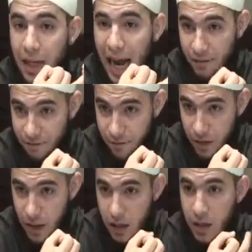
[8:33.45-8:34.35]
life,
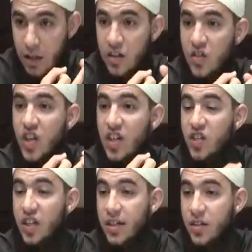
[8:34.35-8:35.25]

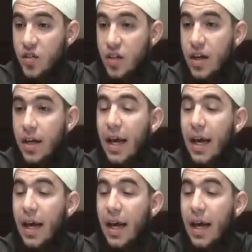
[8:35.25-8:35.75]
sustenance.